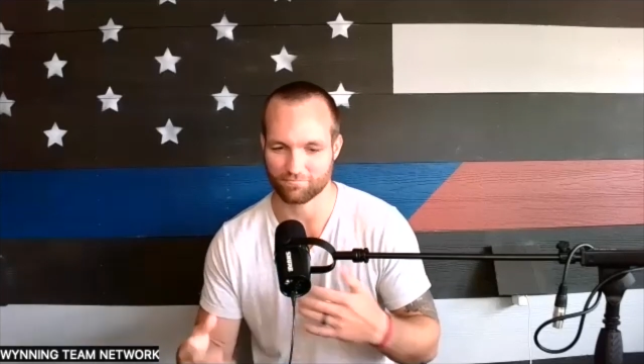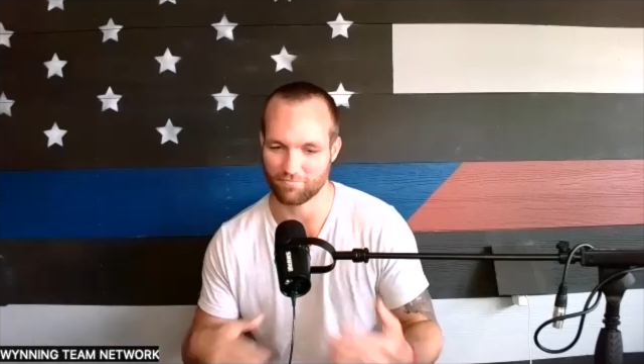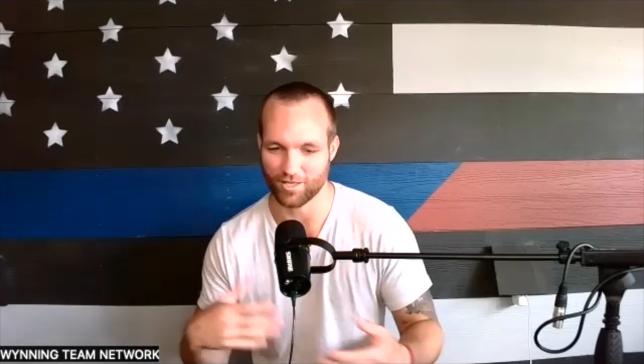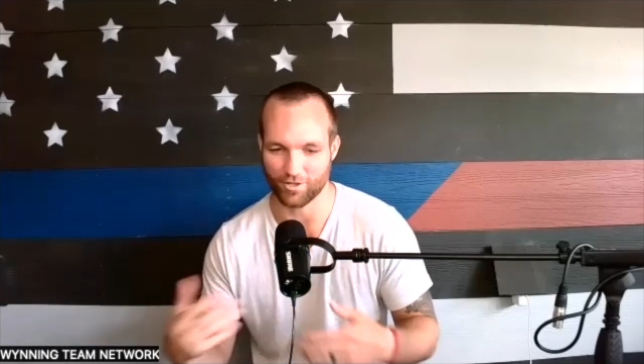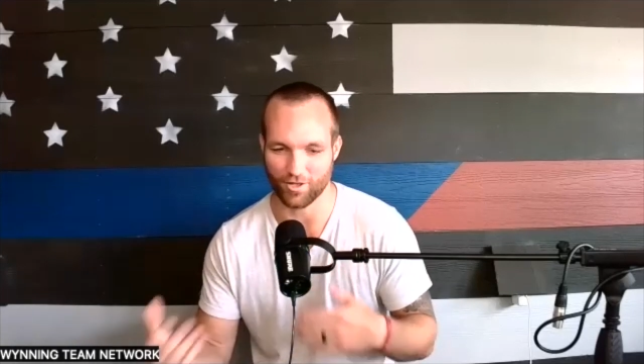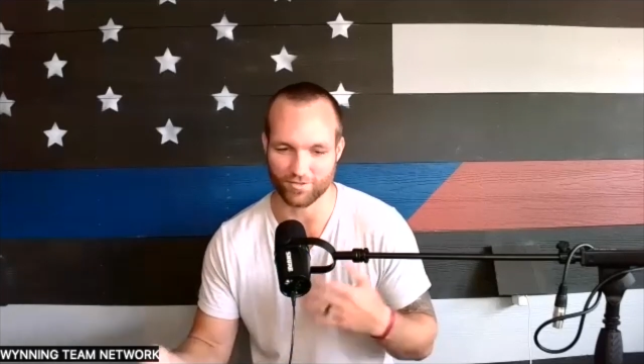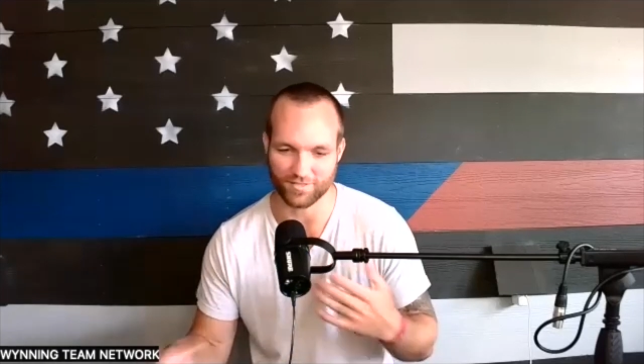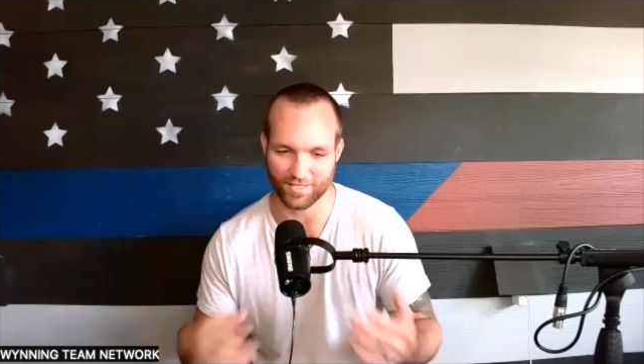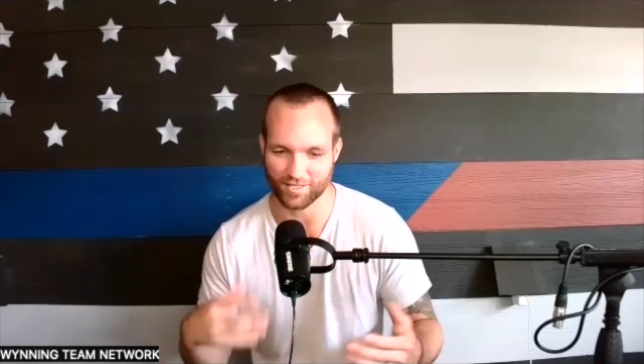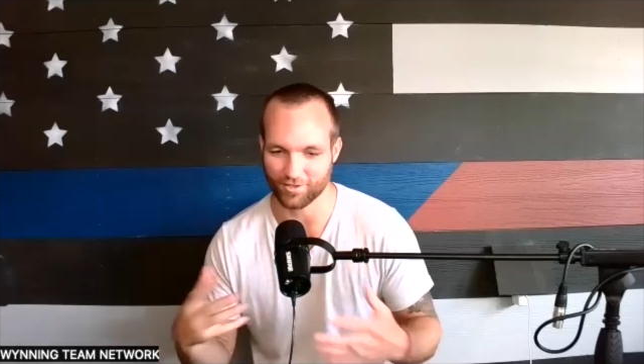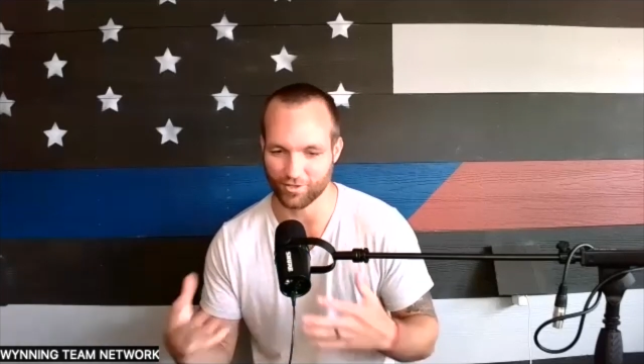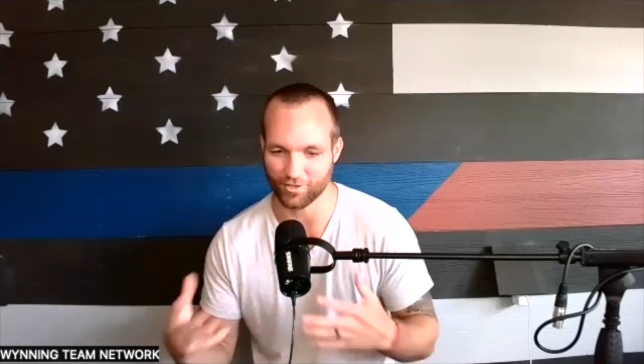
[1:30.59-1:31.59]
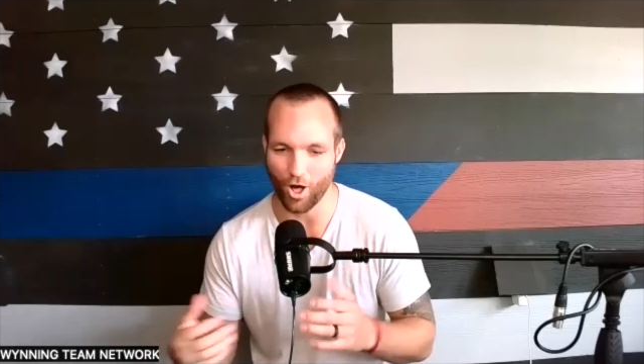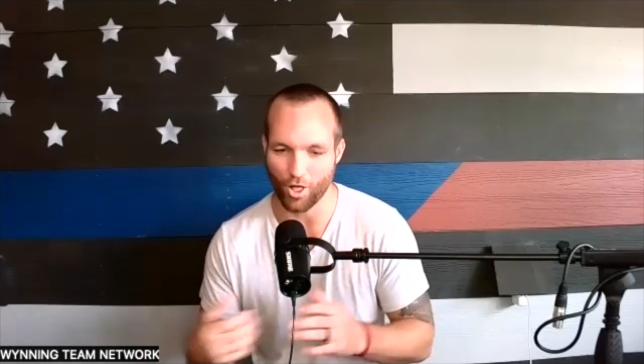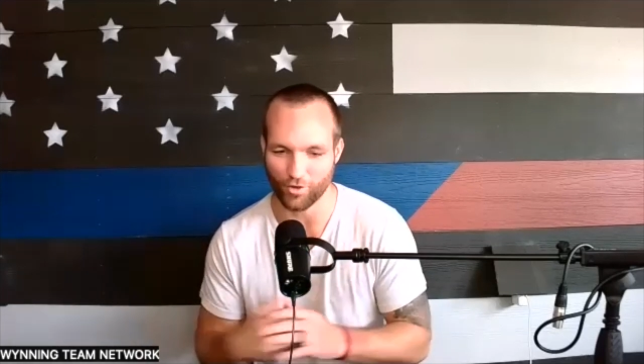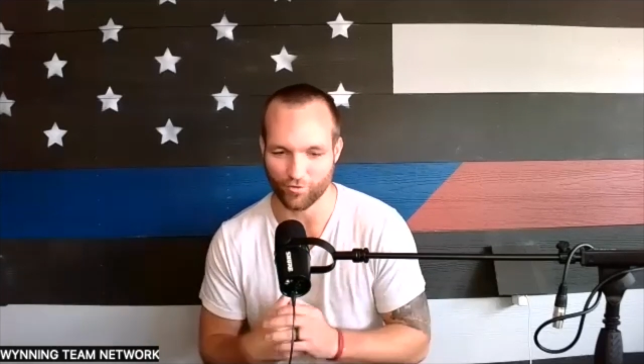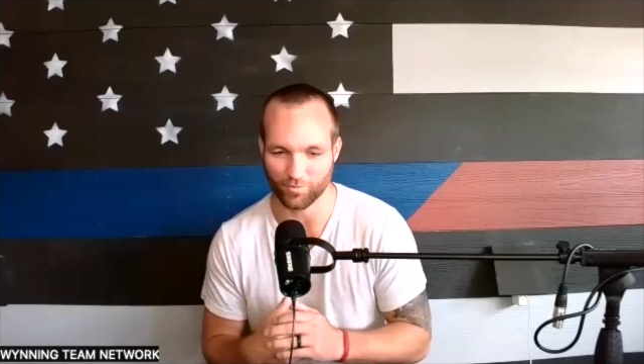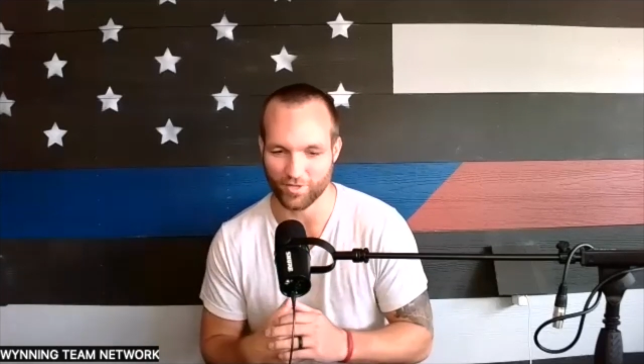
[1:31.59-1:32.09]
I know I was like a little all
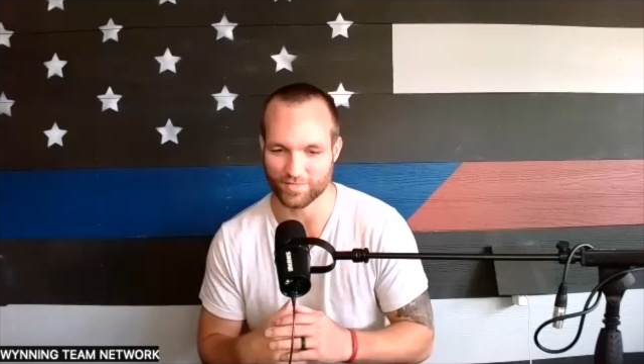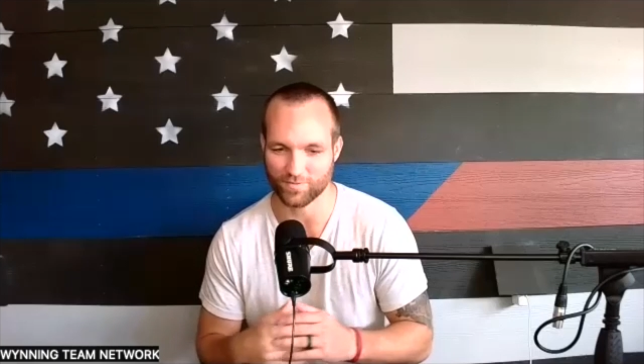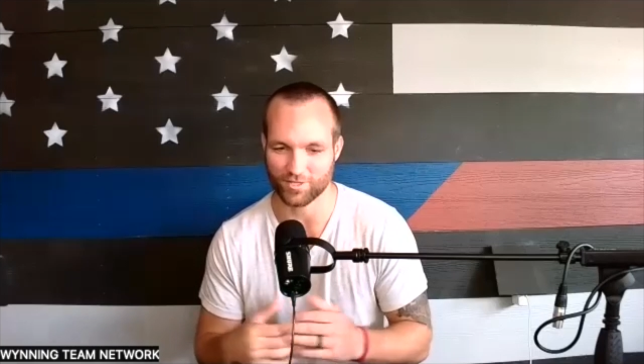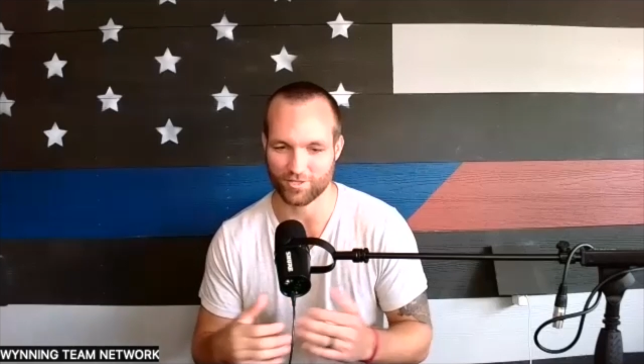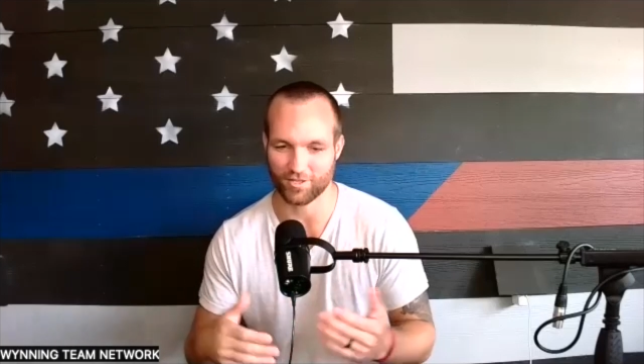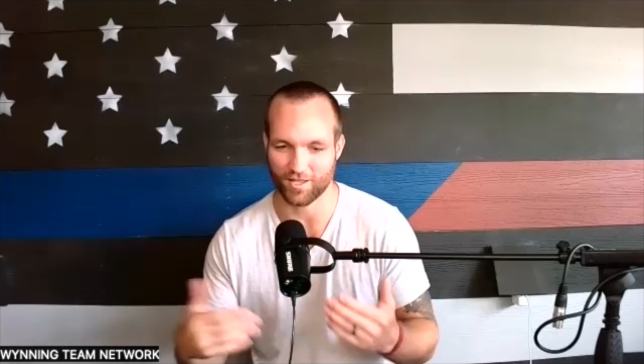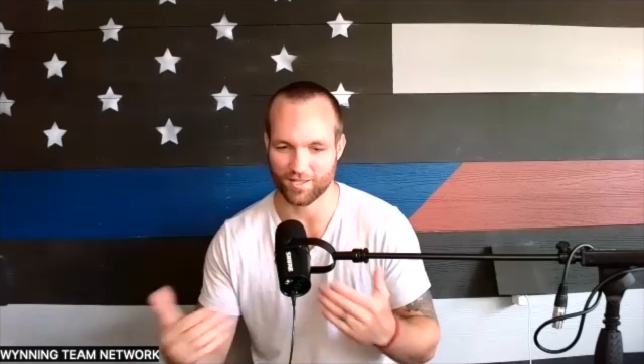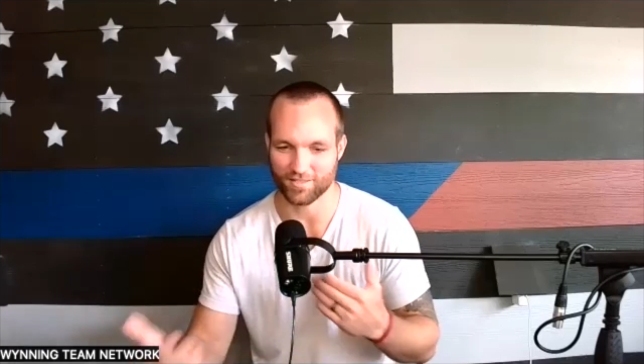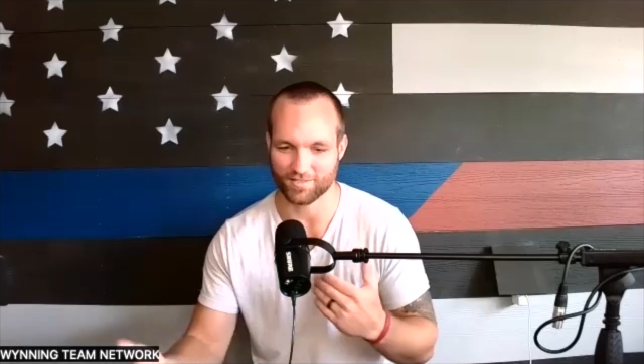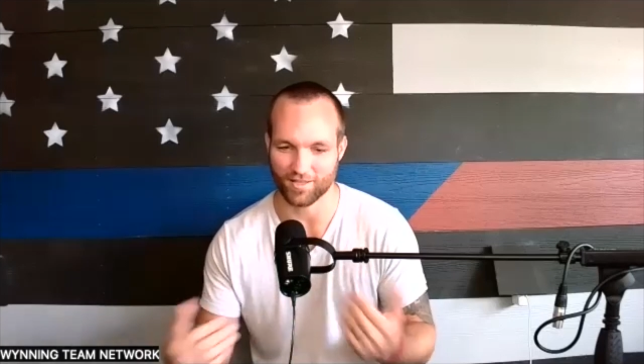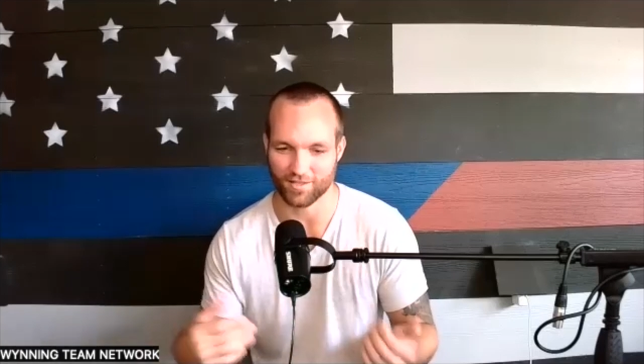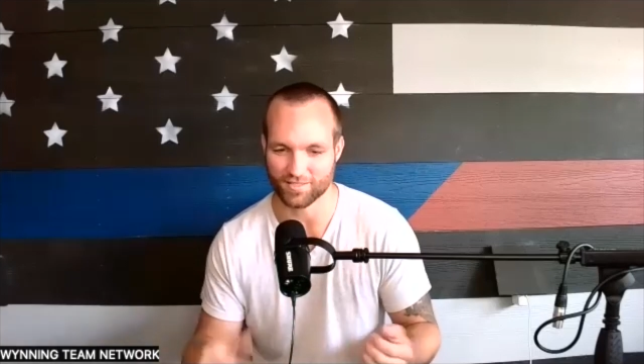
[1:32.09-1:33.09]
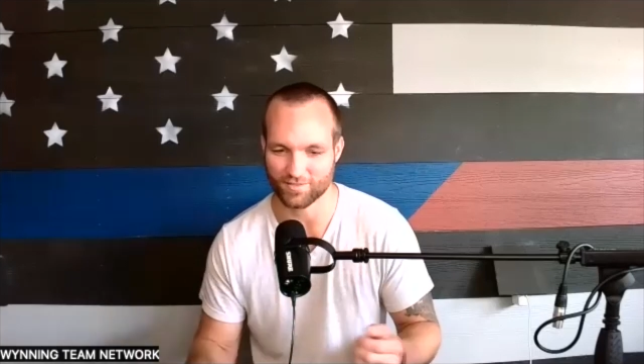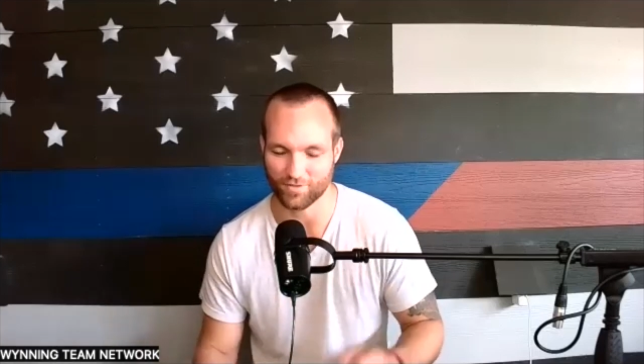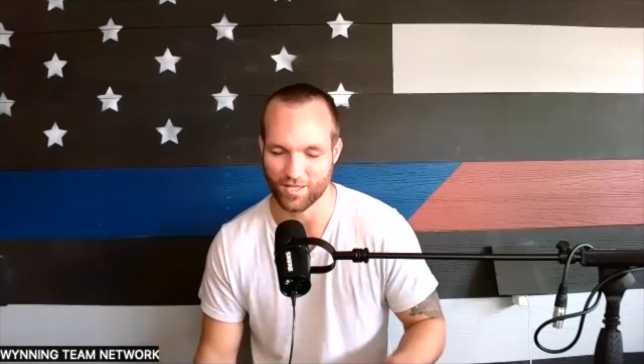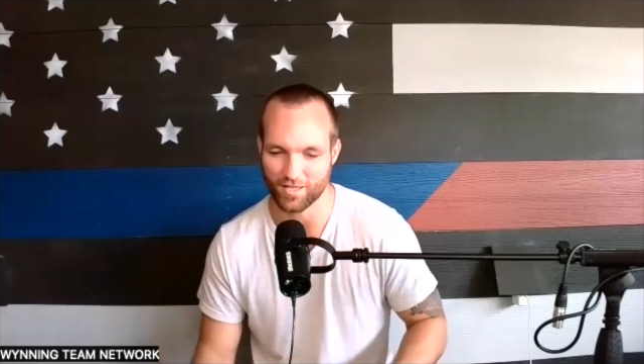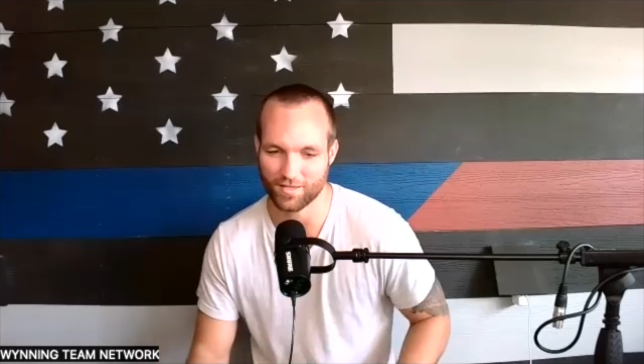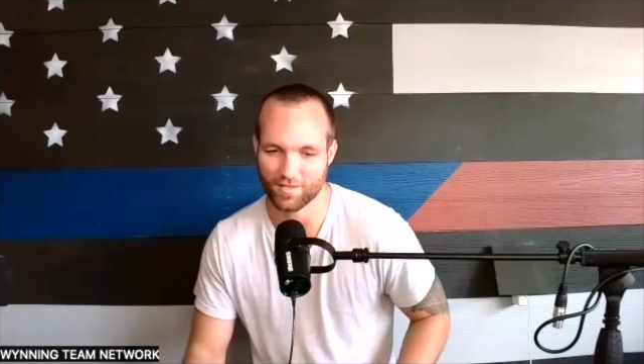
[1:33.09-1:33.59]
over the place, but can you kind of tell us
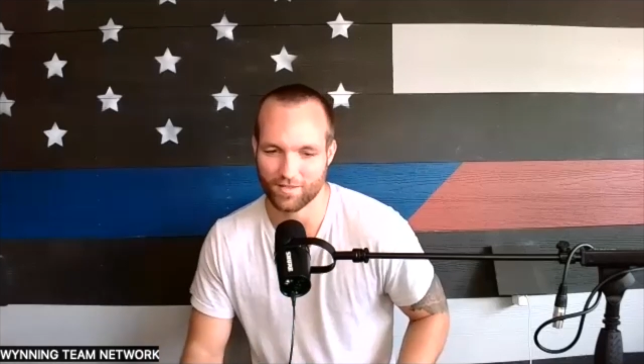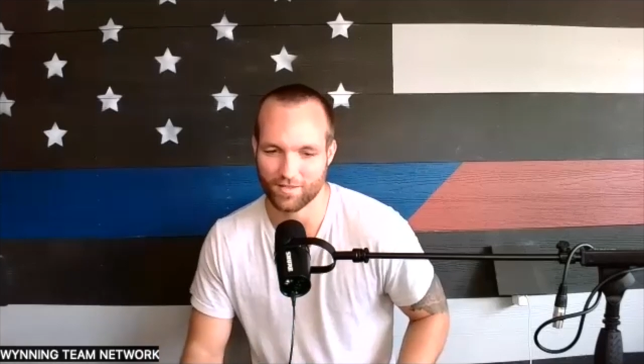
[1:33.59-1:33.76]
like